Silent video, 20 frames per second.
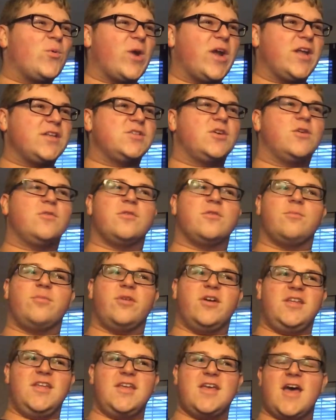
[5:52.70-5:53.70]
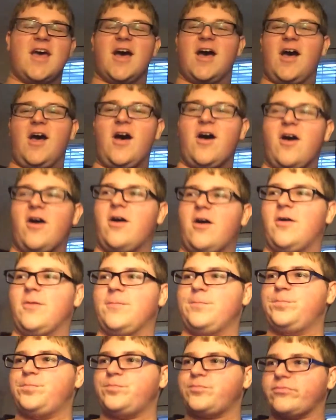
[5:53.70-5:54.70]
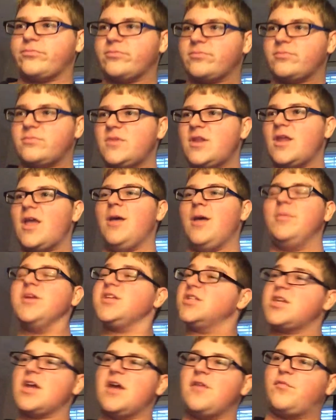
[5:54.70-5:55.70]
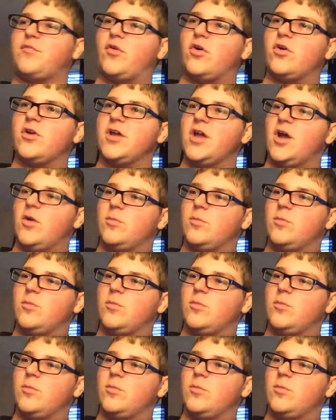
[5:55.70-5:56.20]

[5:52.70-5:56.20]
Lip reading: rant over. But yeah, I'm excited for it.